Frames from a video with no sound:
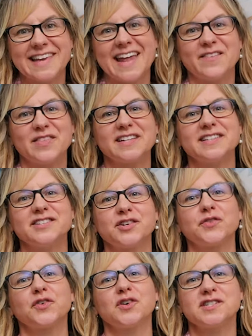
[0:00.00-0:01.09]
again, if this is
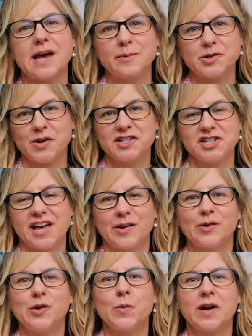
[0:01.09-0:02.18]
your first time to our
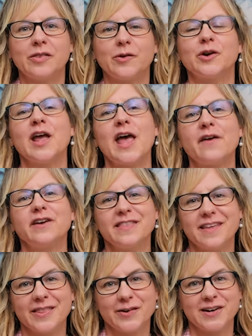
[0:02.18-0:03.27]
channel and you want to learn
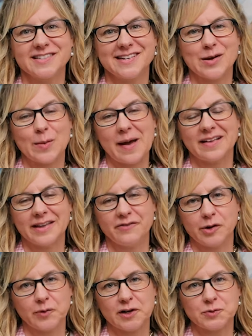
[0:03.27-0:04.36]
everything there is to know about
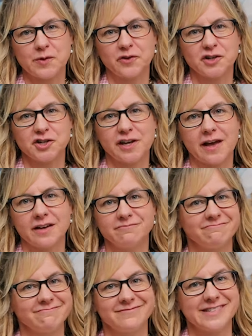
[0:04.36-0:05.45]
living in Richmond, Virginia,
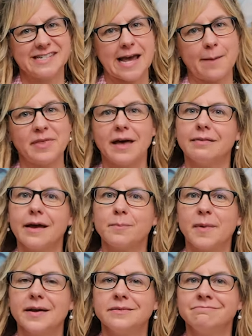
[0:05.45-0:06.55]
tap that like
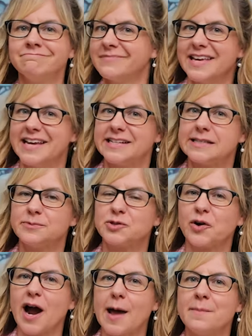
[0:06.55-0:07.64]
button, hit
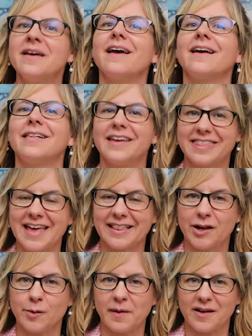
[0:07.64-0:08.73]
subscribe, and click that
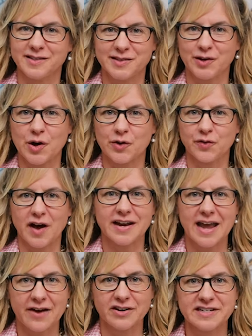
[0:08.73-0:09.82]
little bell so you're notified
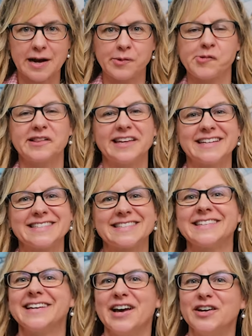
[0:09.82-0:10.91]
every time we release
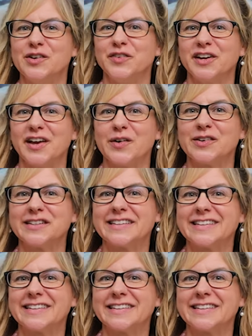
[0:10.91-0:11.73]
a new video.